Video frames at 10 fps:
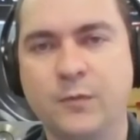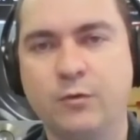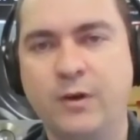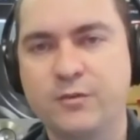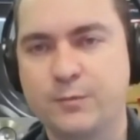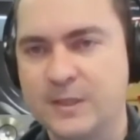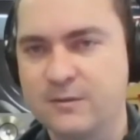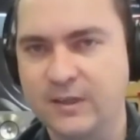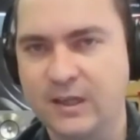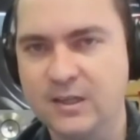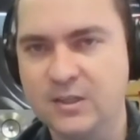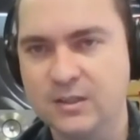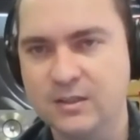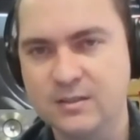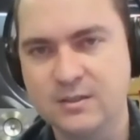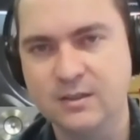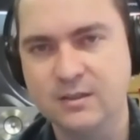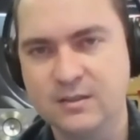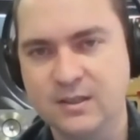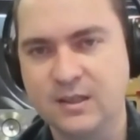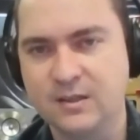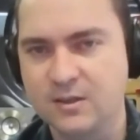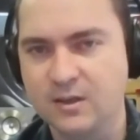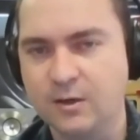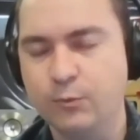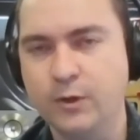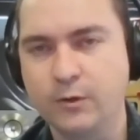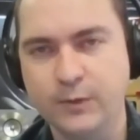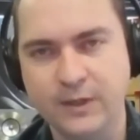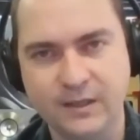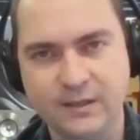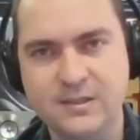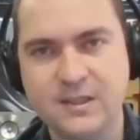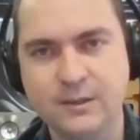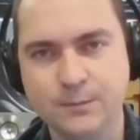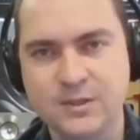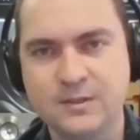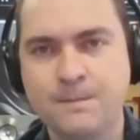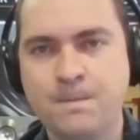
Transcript: rough specification to kickstart work with the other teams.